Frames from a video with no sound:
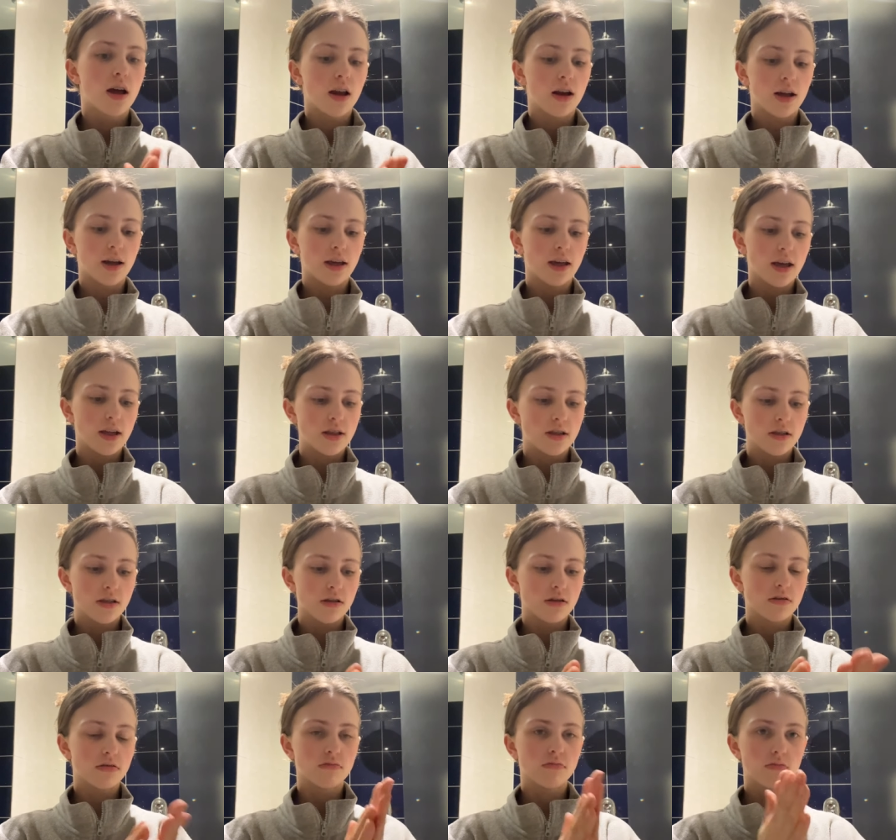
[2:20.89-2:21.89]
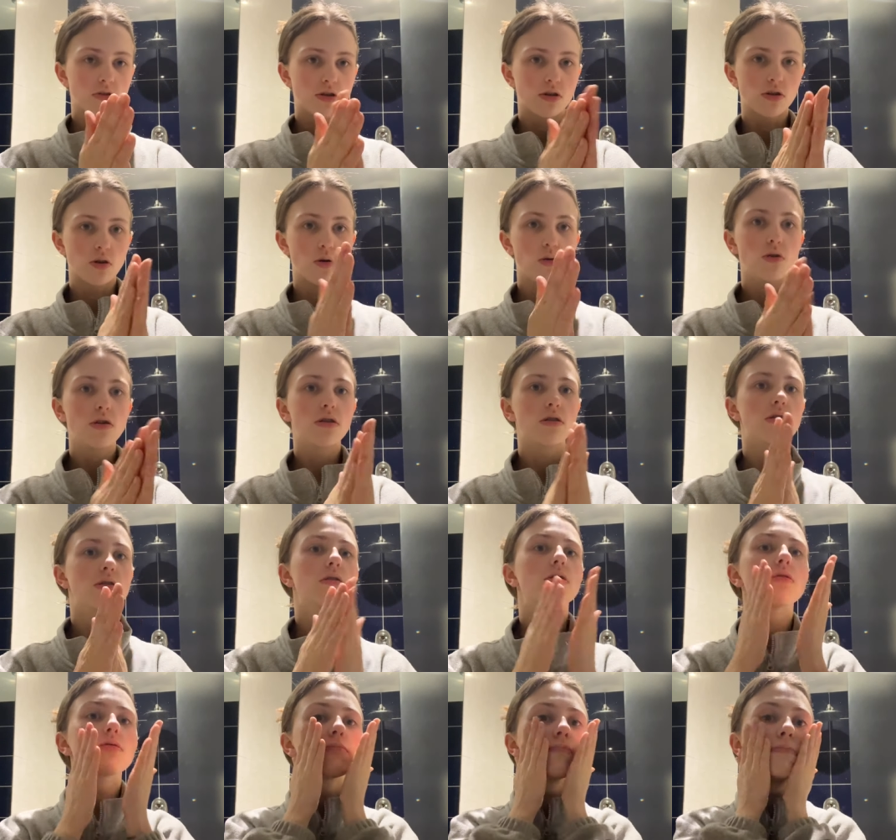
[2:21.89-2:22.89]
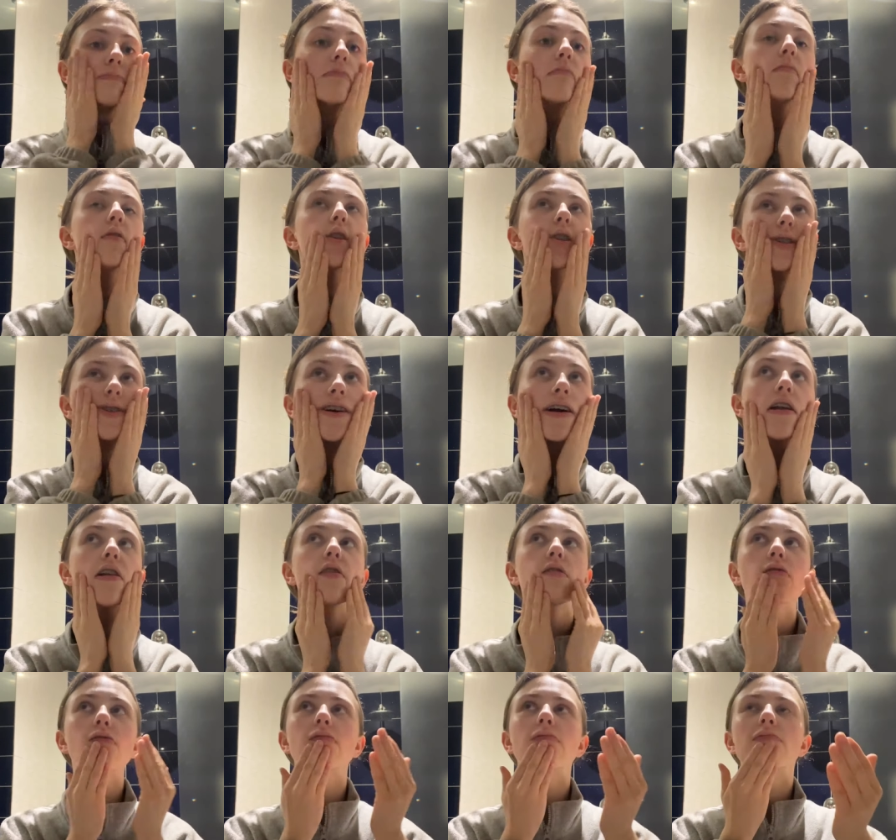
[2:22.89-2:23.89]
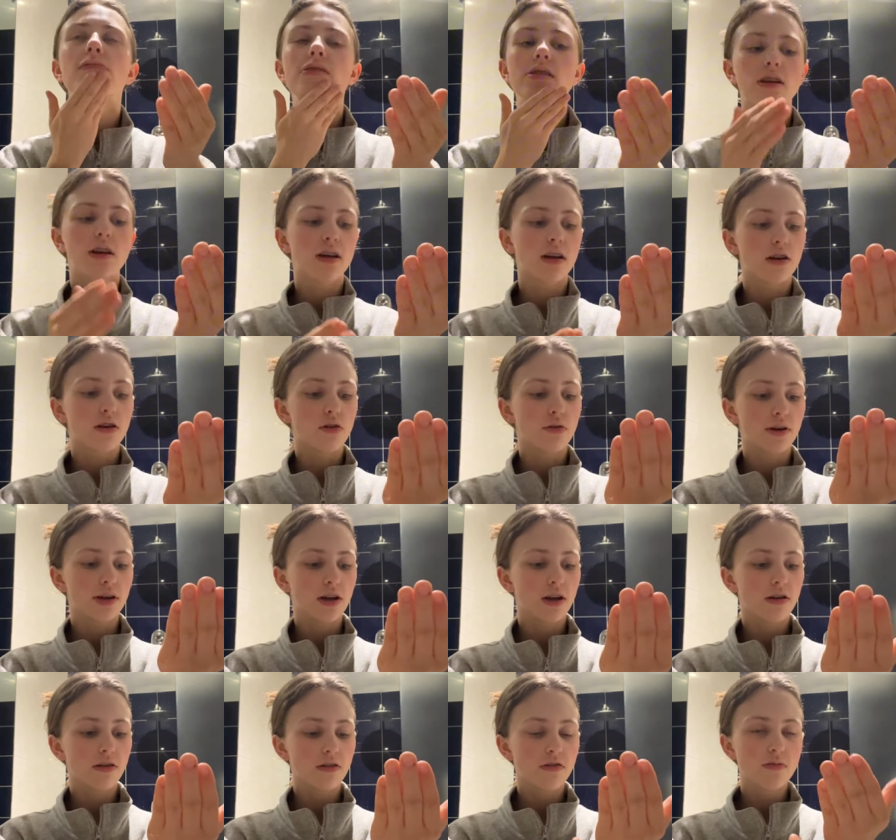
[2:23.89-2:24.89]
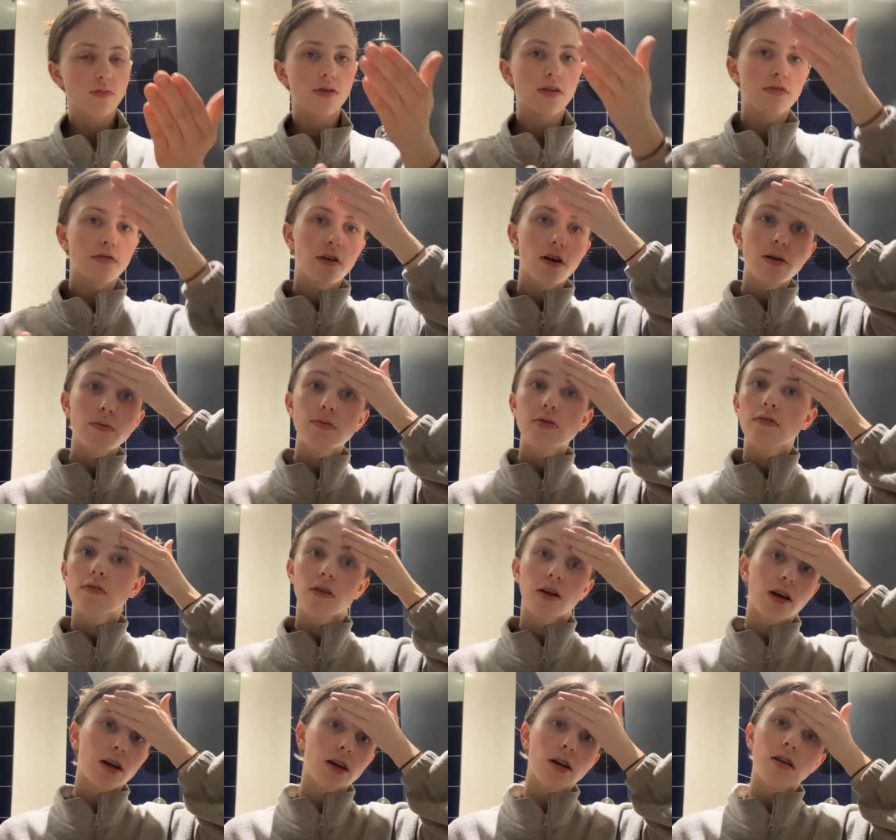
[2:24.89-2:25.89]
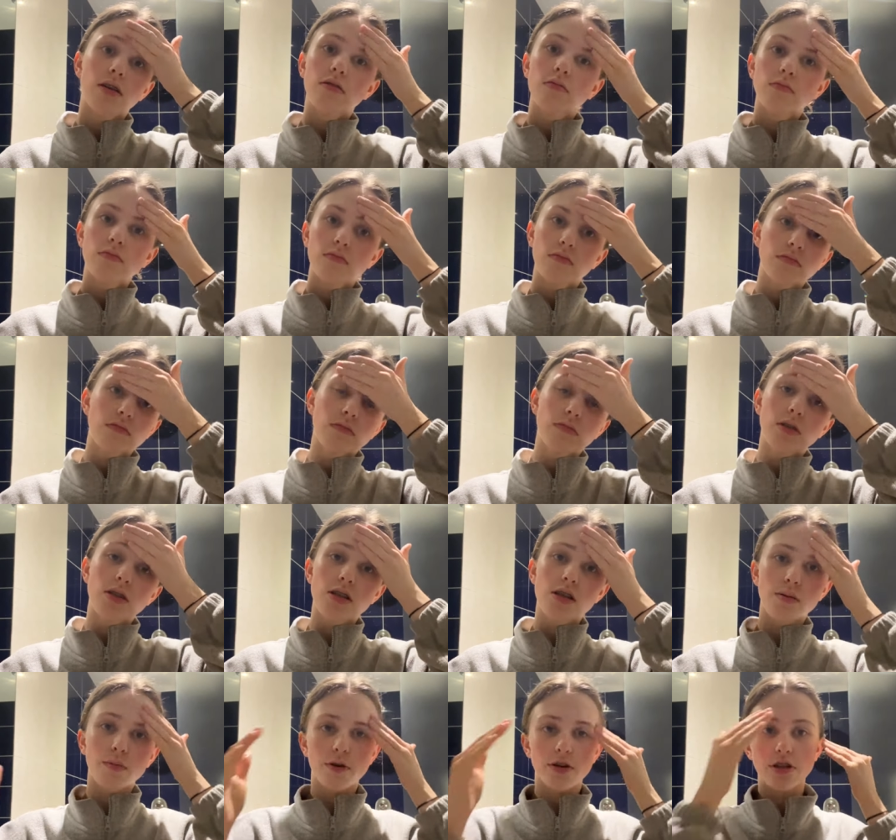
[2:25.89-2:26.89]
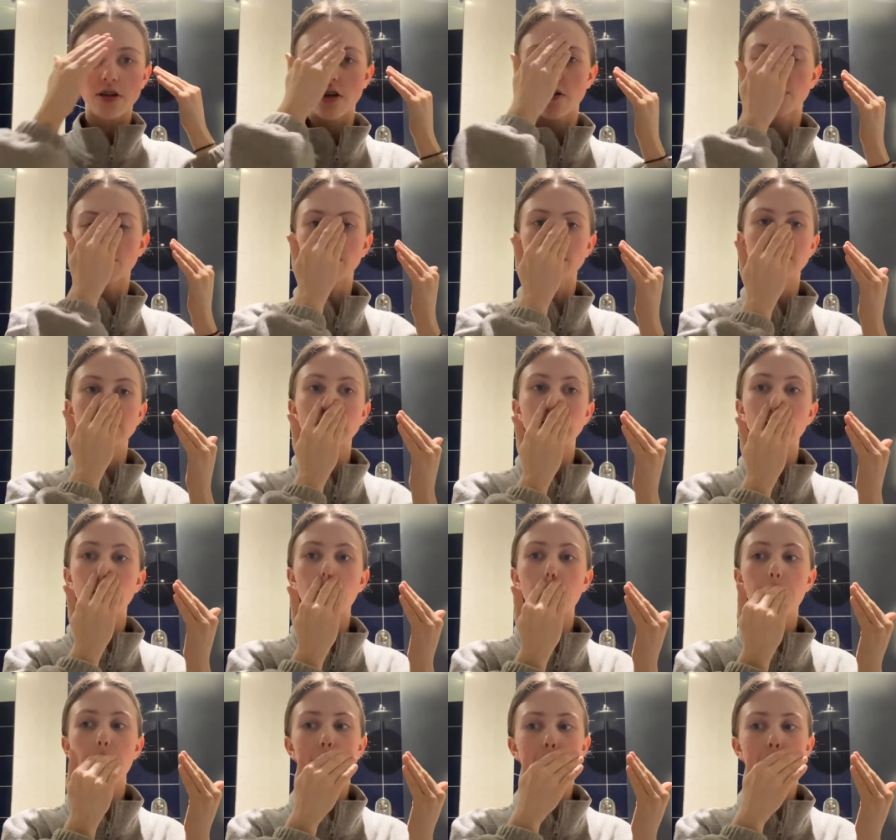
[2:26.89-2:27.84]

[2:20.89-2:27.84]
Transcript: Like, it's so good. It's kind of, I don't know, it kind of gives me the vibes of like The Summer Turned Pretty.